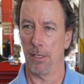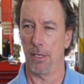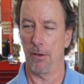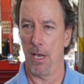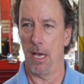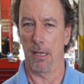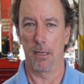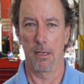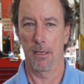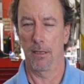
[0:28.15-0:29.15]
So yeah,
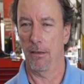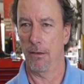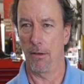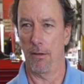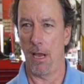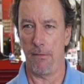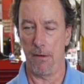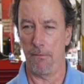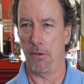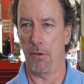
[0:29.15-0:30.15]

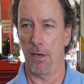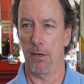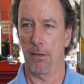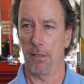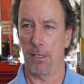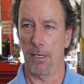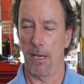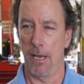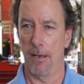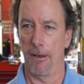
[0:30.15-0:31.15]
every few years
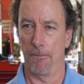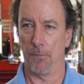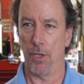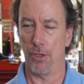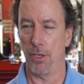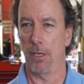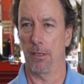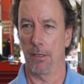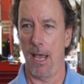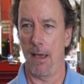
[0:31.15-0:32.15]
you should
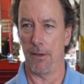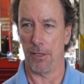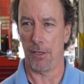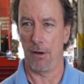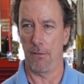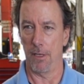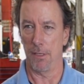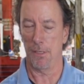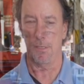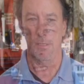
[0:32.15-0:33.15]
have it
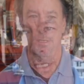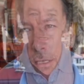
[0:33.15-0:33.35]
serviced.